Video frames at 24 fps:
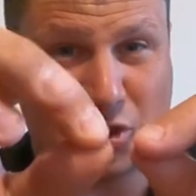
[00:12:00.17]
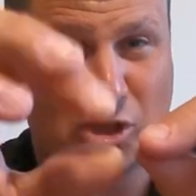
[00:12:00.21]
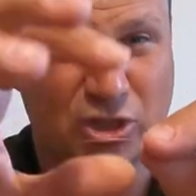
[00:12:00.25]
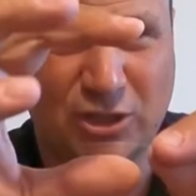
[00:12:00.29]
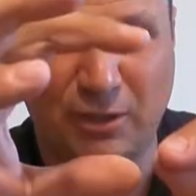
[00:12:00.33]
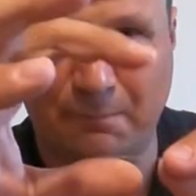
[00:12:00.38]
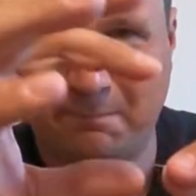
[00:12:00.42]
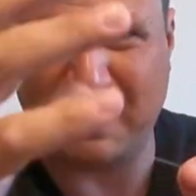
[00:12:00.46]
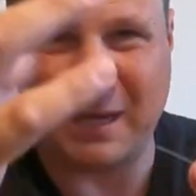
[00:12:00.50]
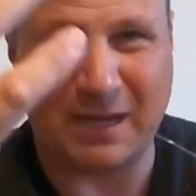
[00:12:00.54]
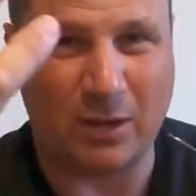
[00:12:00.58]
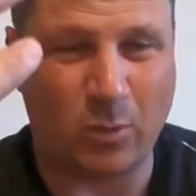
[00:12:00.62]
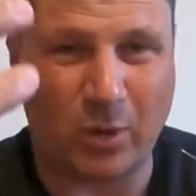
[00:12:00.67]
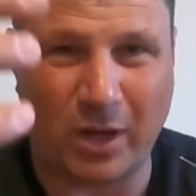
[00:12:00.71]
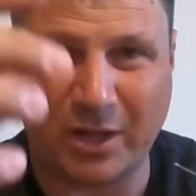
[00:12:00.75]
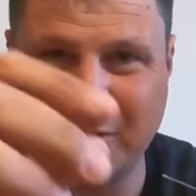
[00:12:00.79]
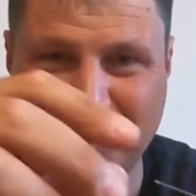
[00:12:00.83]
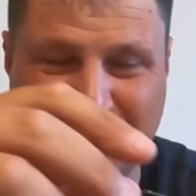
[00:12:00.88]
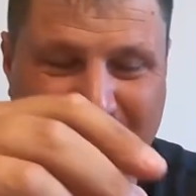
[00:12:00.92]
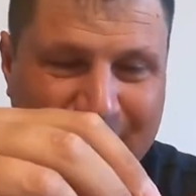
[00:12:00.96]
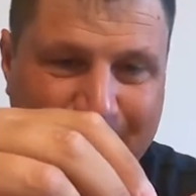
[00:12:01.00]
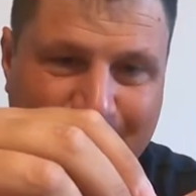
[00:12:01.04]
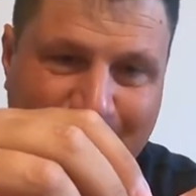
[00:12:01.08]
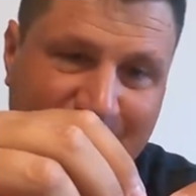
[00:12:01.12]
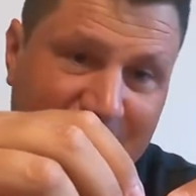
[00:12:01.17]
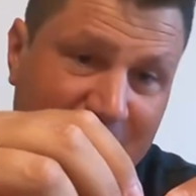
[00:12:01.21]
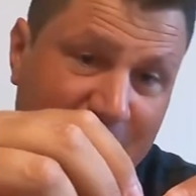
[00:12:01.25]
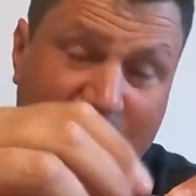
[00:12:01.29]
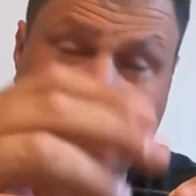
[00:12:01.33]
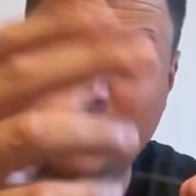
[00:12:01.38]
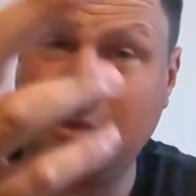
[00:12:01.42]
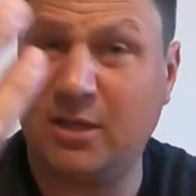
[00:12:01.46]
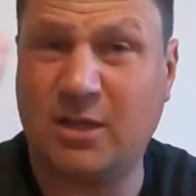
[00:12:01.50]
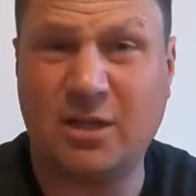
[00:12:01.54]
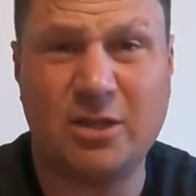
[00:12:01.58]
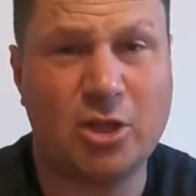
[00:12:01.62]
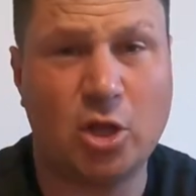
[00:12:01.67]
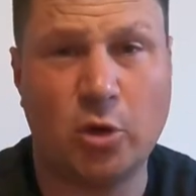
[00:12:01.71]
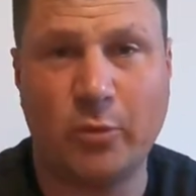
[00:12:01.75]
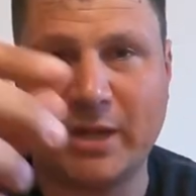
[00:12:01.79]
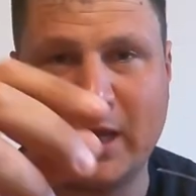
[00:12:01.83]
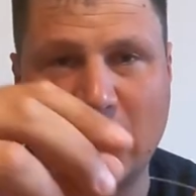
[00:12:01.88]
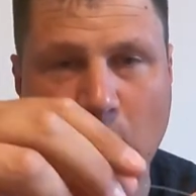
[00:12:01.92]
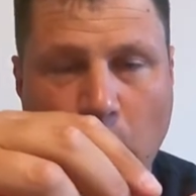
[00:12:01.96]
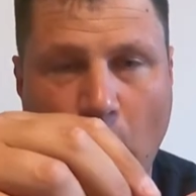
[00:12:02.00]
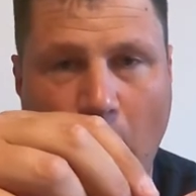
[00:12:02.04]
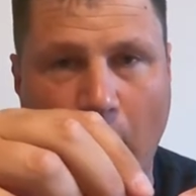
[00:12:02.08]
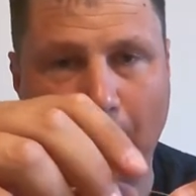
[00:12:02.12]
because the bigger ones, you can do what
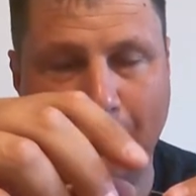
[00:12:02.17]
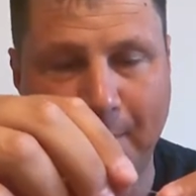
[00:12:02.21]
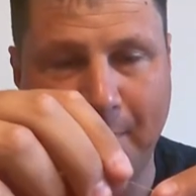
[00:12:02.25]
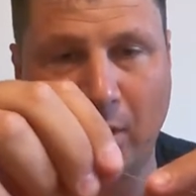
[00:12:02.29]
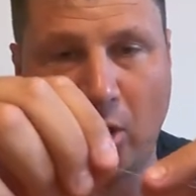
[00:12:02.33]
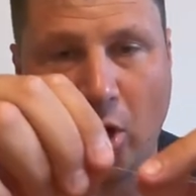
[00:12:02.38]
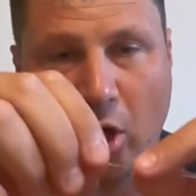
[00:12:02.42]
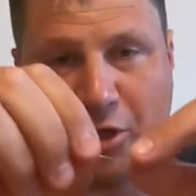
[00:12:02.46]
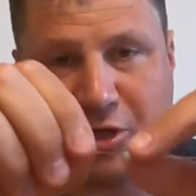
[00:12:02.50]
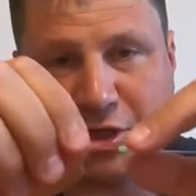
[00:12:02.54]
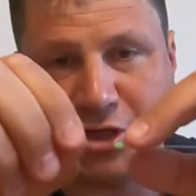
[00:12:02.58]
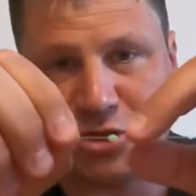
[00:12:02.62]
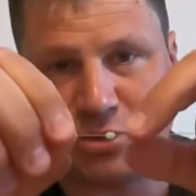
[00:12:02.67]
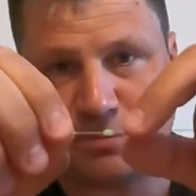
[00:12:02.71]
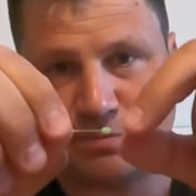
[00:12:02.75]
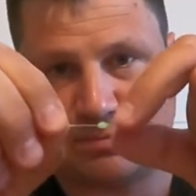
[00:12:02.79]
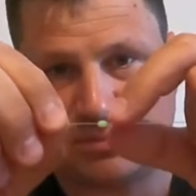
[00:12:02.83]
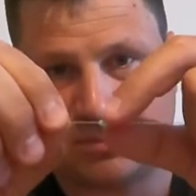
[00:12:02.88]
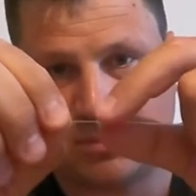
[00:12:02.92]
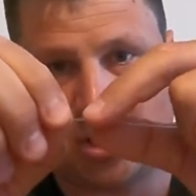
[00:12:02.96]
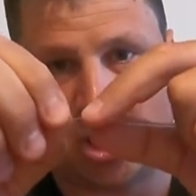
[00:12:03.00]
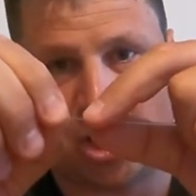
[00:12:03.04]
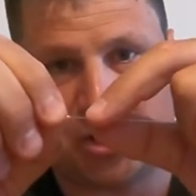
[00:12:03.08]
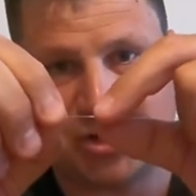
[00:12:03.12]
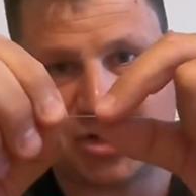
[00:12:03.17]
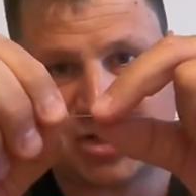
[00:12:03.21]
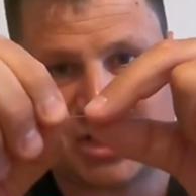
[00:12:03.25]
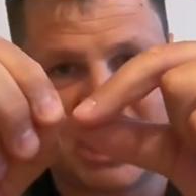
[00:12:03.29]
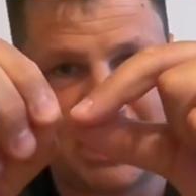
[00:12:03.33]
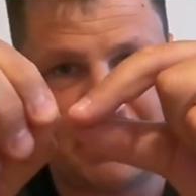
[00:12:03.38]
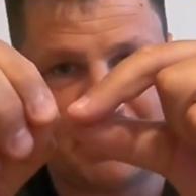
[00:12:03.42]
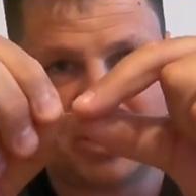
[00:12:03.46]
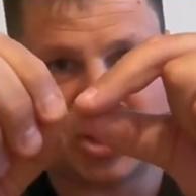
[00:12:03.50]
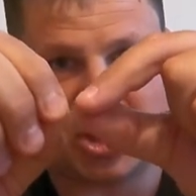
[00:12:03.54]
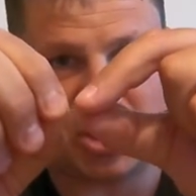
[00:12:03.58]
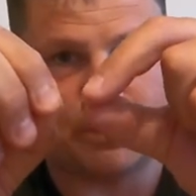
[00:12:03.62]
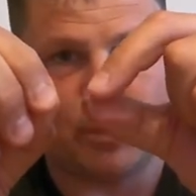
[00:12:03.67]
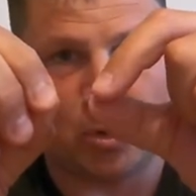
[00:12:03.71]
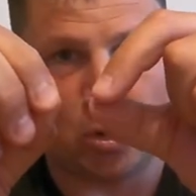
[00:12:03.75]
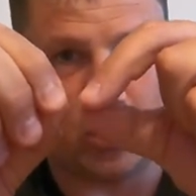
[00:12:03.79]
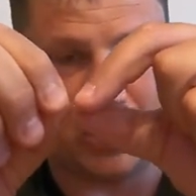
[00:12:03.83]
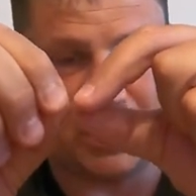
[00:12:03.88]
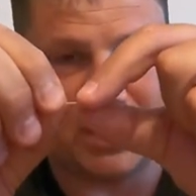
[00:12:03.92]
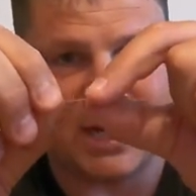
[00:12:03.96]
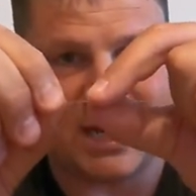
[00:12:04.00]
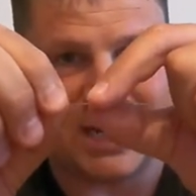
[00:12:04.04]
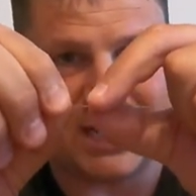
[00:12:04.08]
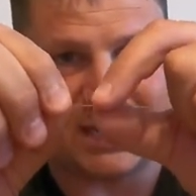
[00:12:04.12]
you want, but I just keep it small
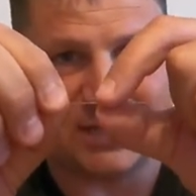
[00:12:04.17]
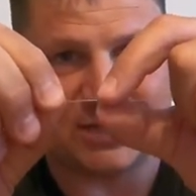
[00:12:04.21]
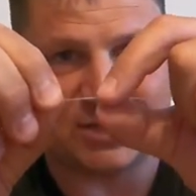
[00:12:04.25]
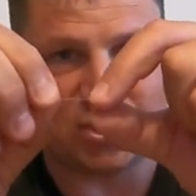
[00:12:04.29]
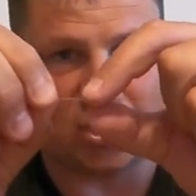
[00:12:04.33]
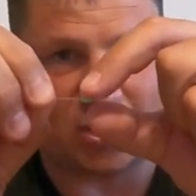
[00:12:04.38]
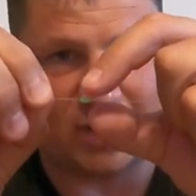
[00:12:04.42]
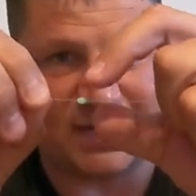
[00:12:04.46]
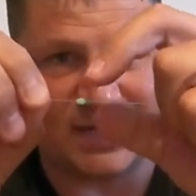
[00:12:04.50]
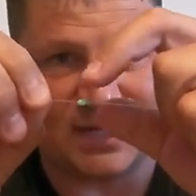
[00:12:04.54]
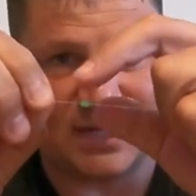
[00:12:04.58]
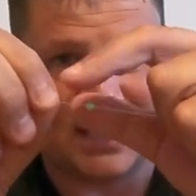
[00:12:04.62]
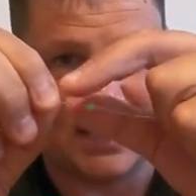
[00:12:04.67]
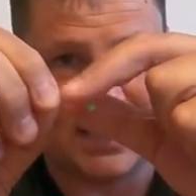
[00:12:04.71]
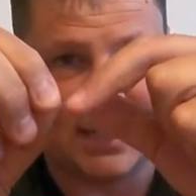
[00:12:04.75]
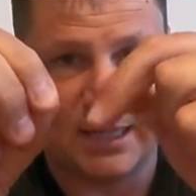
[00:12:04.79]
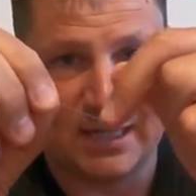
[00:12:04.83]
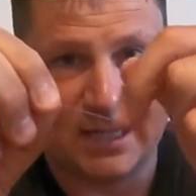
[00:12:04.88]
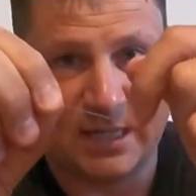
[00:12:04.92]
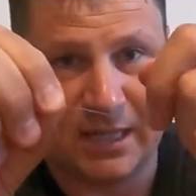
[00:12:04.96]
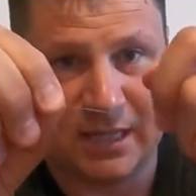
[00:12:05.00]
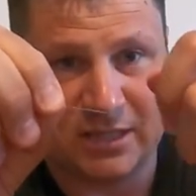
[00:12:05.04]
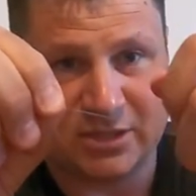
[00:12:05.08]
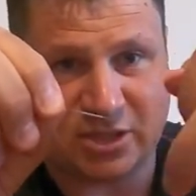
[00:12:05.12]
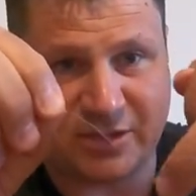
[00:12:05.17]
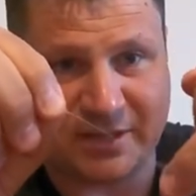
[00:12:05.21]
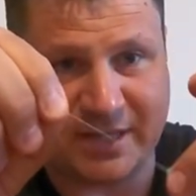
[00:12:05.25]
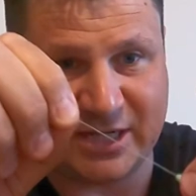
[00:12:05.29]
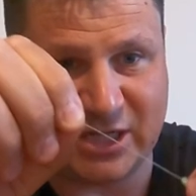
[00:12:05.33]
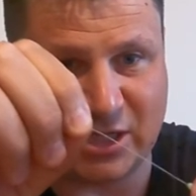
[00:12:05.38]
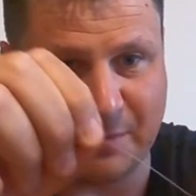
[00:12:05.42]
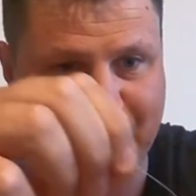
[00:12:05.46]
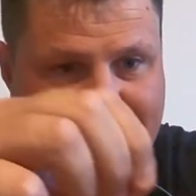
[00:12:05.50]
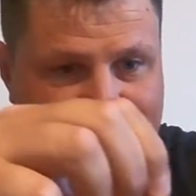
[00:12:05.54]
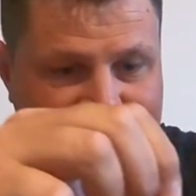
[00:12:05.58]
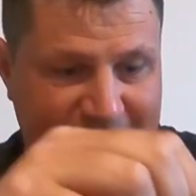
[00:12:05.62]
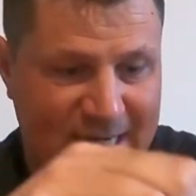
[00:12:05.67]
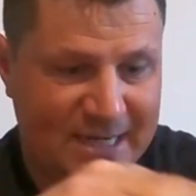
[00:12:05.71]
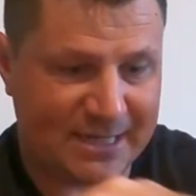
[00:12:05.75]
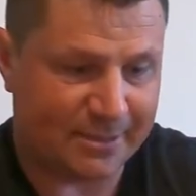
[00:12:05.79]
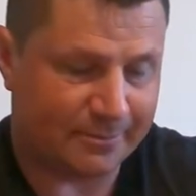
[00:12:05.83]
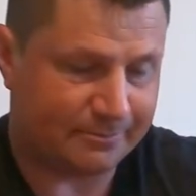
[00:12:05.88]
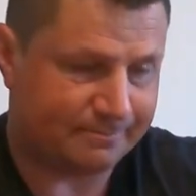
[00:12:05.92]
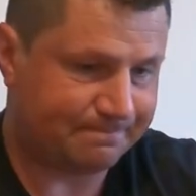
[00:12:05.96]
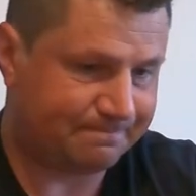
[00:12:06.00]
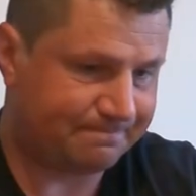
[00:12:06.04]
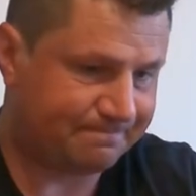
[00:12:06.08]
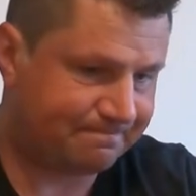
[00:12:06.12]
and neat and tidy. So there's your
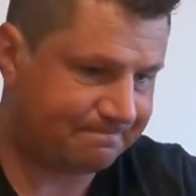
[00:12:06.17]
bead.